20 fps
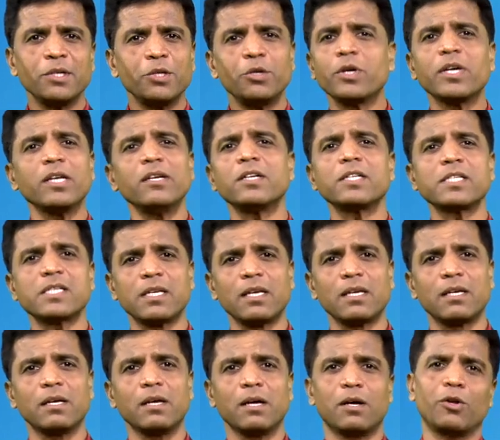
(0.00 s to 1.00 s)
you cannot
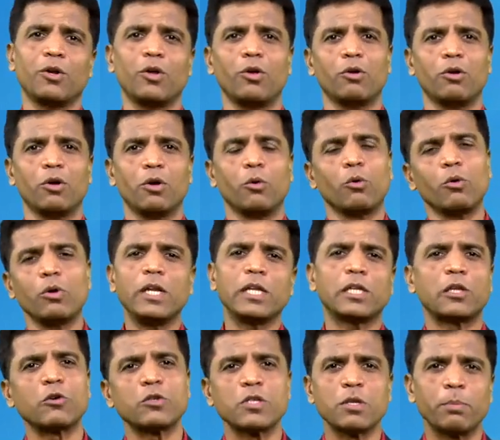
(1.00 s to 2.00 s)
say, only
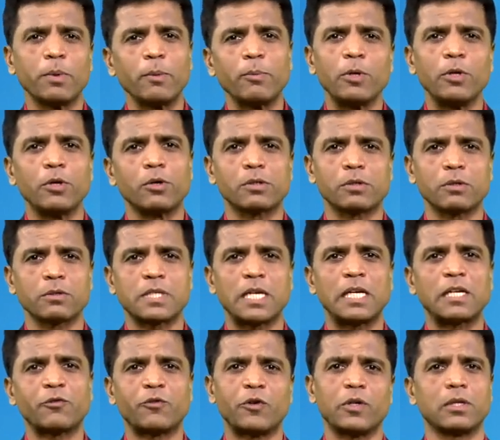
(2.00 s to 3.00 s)
1,000 people you have to
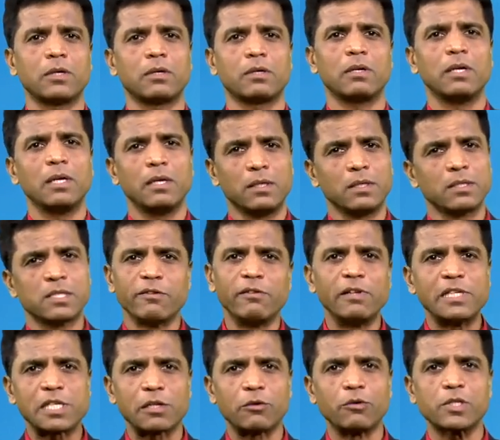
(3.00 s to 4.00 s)
select for the
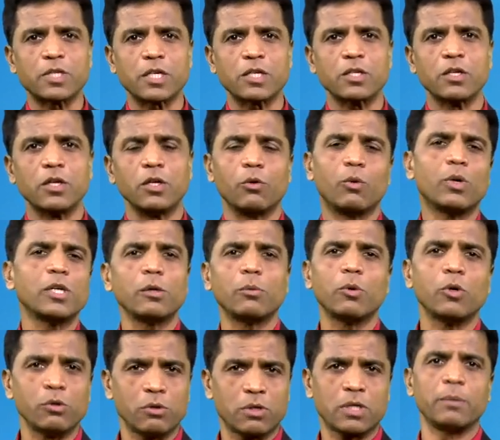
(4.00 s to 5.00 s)
civil services. What
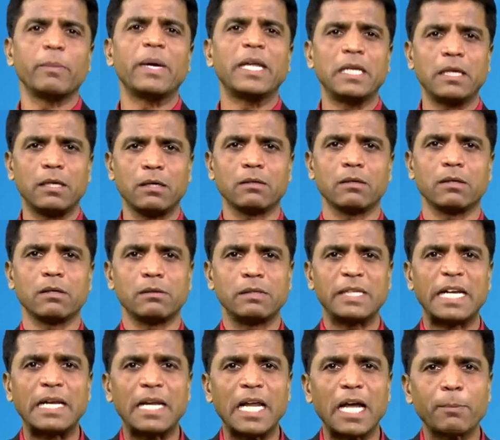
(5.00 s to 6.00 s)
about remaining
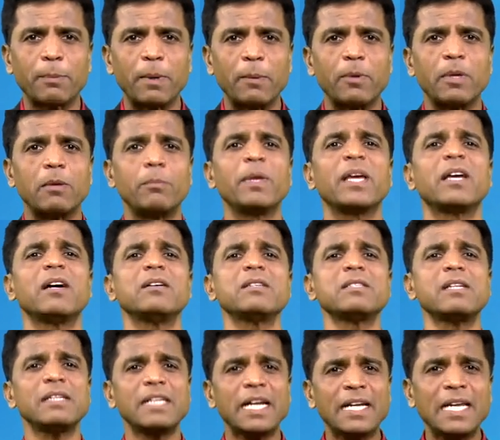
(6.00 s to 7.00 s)
10 lakh people? Because
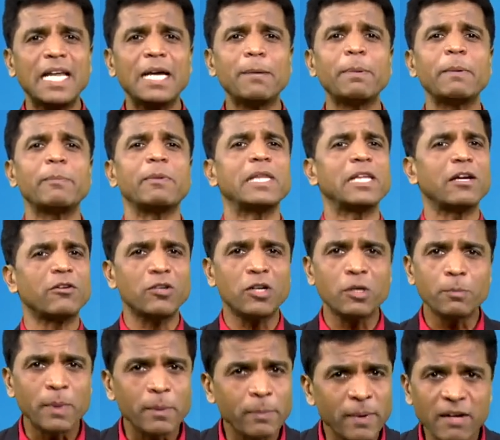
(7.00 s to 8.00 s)
the 10 lakh people, they have
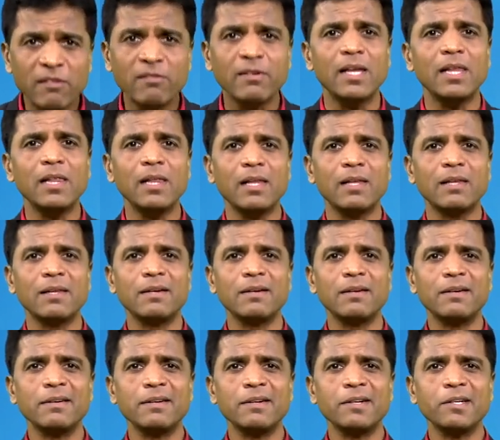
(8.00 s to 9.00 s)
not prepared well.
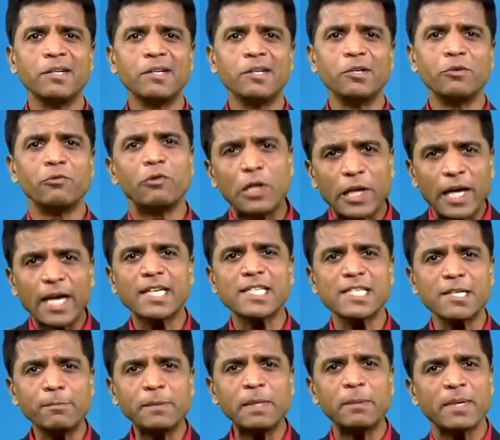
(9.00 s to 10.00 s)
Will you
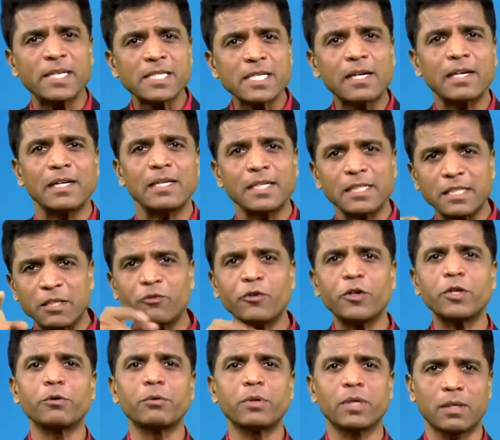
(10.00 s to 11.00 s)
accept him as a collector
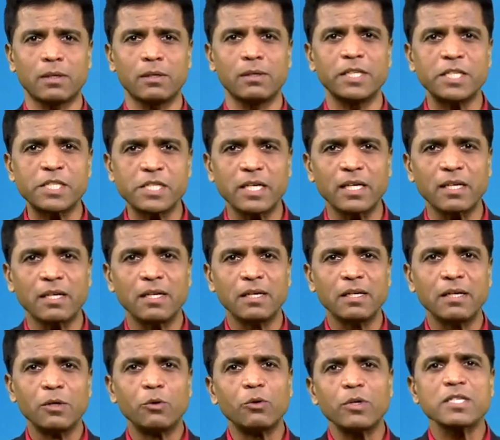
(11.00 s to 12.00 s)
for your district
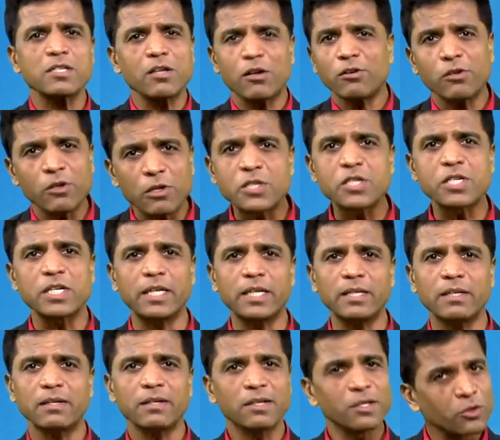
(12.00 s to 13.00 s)
who has not at all
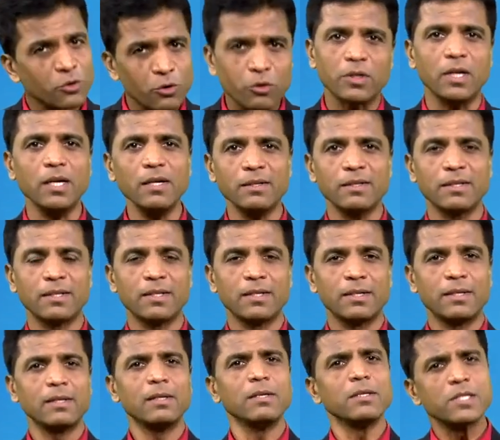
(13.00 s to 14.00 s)
studied? No, na?
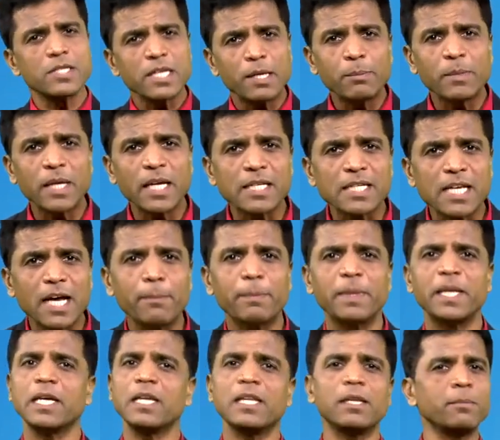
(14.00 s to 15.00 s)
Same thing is
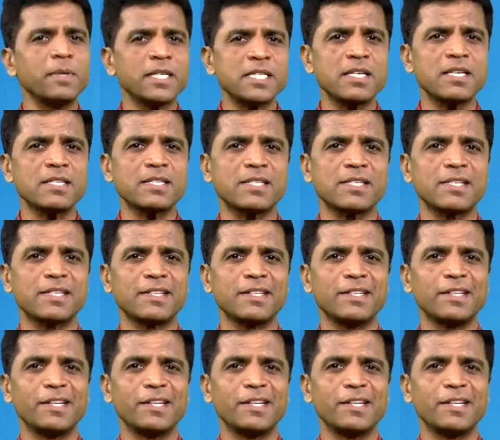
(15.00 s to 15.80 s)
happening in the business.